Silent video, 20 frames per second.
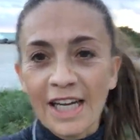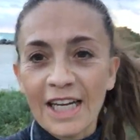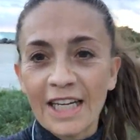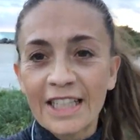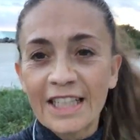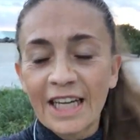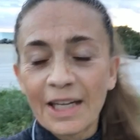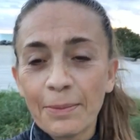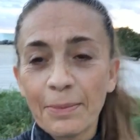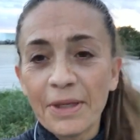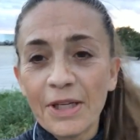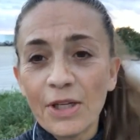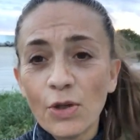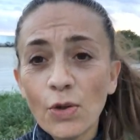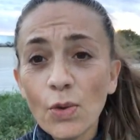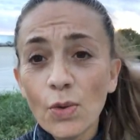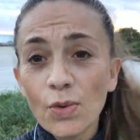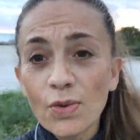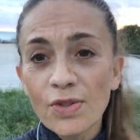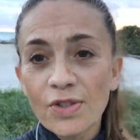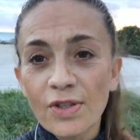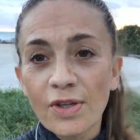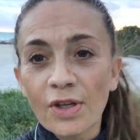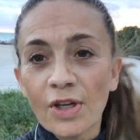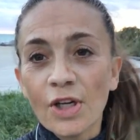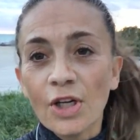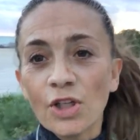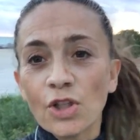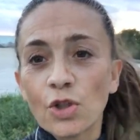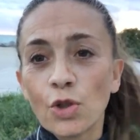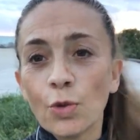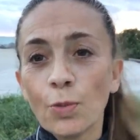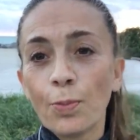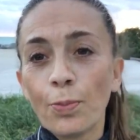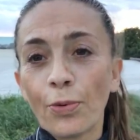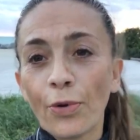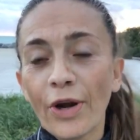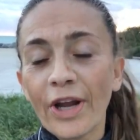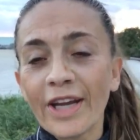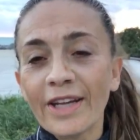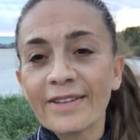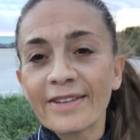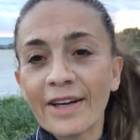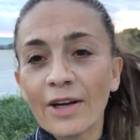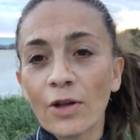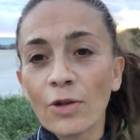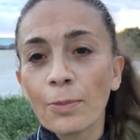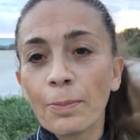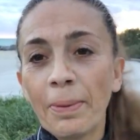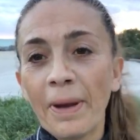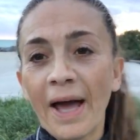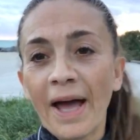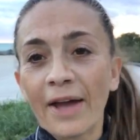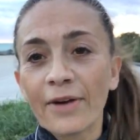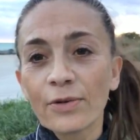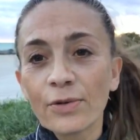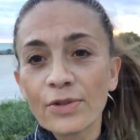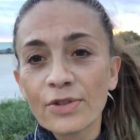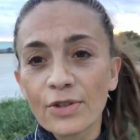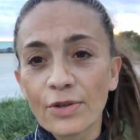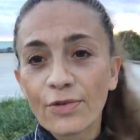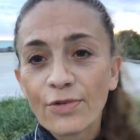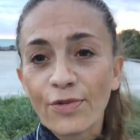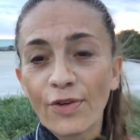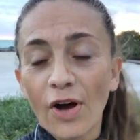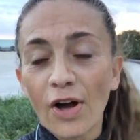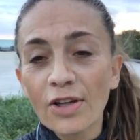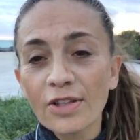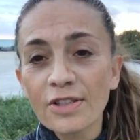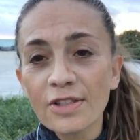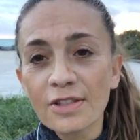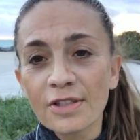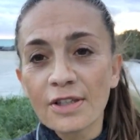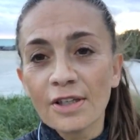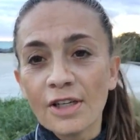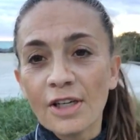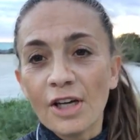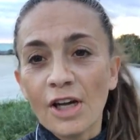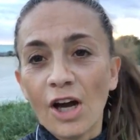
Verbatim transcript: it can be used to break down patterns of thoughts,